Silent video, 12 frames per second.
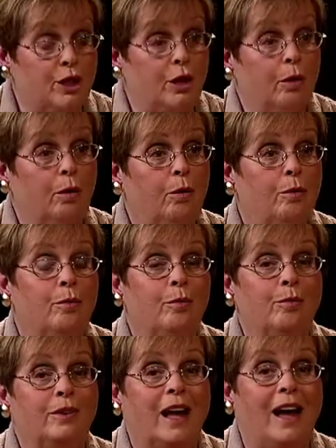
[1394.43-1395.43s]
you know,
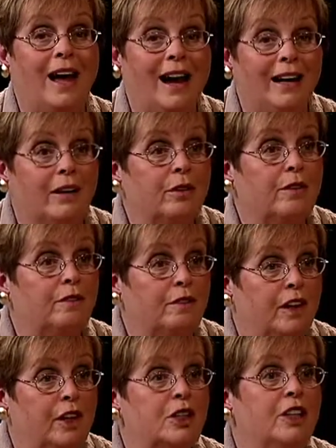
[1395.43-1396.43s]
the higher the
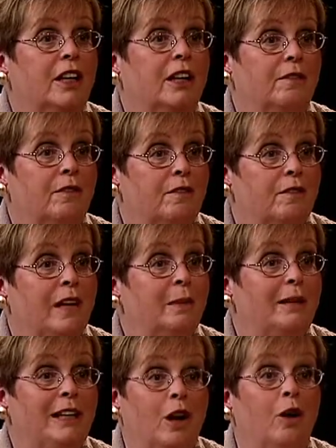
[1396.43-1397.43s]
functioning of the
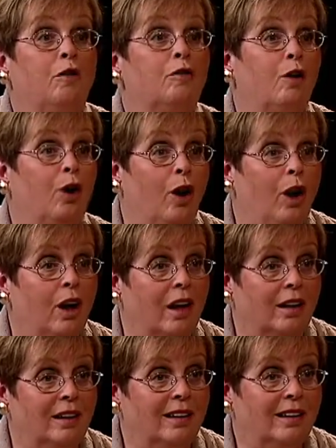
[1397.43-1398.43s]
family
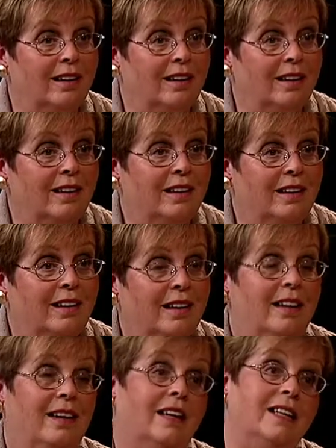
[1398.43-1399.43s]
overall,
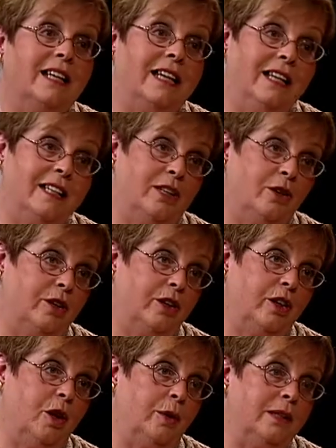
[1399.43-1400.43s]
the easier they're
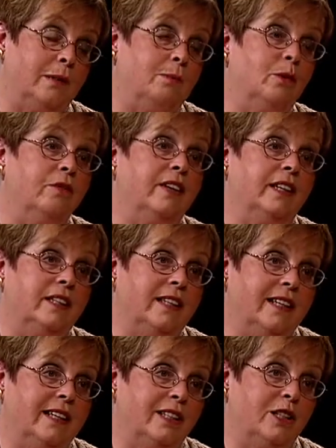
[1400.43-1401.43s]
going to move into
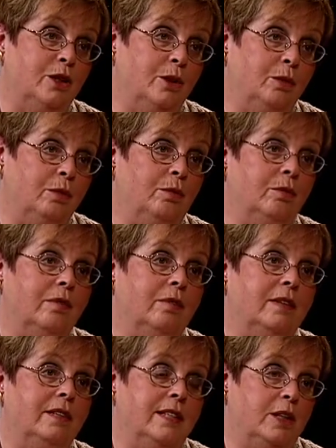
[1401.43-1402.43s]
this new
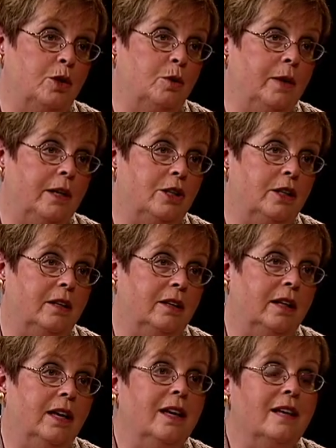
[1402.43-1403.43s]
situation.
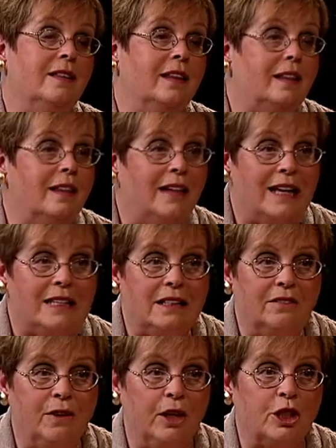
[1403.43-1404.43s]
The less
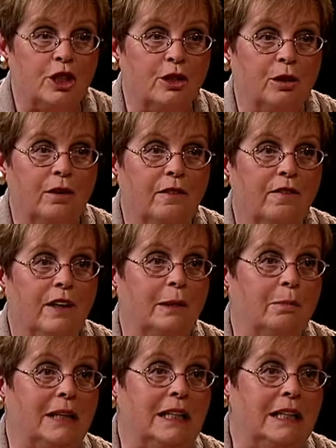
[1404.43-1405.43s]
functional the
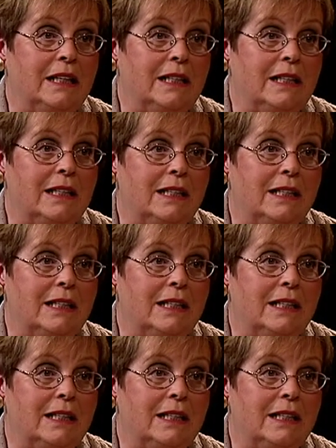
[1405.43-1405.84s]
family is,